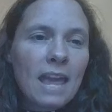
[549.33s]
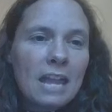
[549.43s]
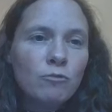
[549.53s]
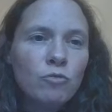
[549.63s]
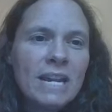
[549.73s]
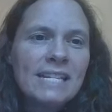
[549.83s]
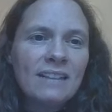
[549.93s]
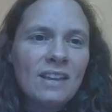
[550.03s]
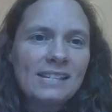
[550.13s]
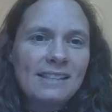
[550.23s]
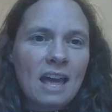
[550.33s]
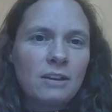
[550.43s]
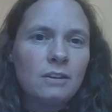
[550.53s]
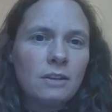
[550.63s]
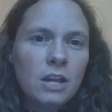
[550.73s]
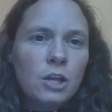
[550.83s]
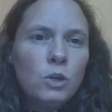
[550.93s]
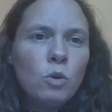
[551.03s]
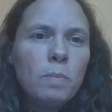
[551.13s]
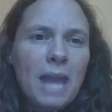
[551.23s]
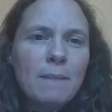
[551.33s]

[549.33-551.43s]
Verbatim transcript: In reading this, then, you'll be